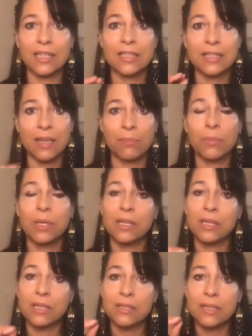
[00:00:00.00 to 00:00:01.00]

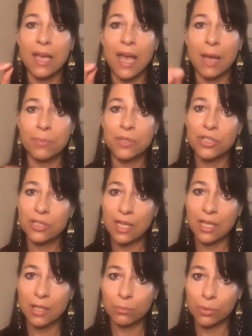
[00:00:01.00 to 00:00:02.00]
somebody's
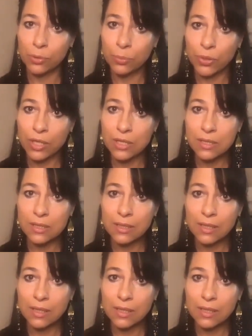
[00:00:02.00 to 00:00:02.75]
epigenetic blueprint